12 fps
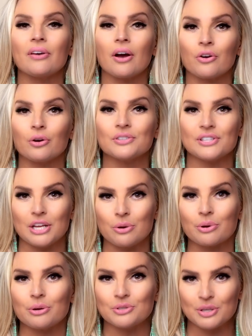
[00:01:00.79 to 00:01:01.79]
the curls that you
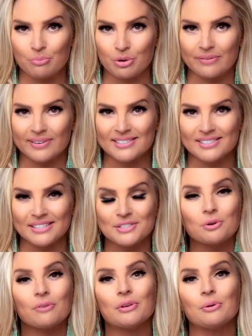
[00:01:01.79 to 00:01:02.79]
were using previously.
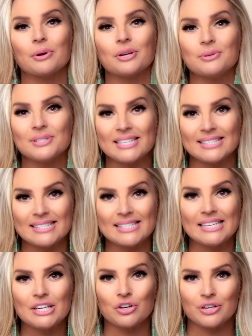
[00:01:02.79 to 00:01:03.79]
So if you were using a
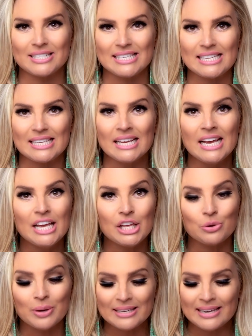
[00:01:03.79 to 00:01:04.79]
C or a D,
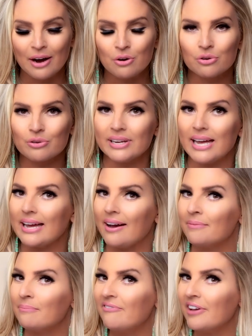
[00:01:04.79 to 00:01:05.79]
you can now create
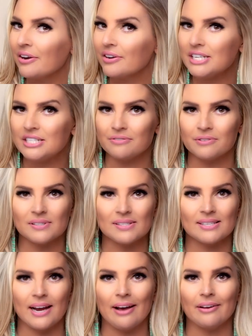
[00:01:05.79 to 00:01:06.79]
a very different
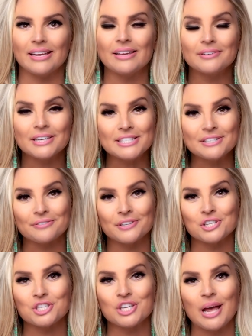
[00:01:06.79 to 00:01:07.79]
style, even a
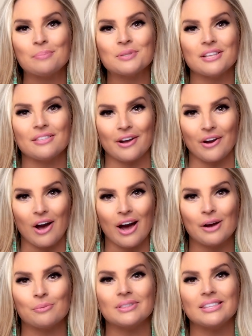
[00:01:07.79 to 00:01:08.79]
different shape to their
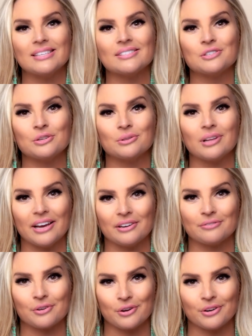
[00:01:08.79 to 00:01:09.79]
eye with these new line
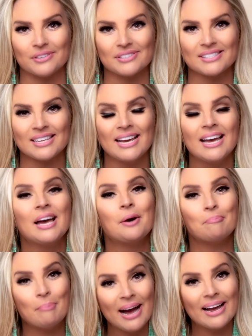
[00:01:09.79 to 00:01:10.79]
of curls.
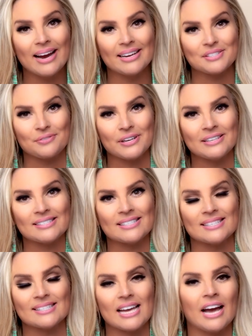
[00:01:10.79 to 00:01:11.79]
My eyes, for
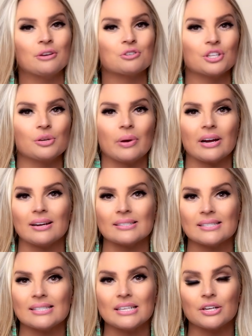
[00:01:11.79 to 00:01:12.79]
instance, I usually wear a
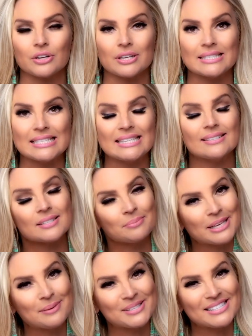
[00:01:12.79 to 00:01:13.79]
C or a D,
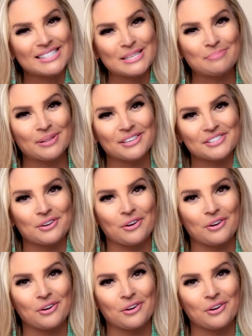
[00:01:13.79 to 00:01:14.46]
sometimes a C plus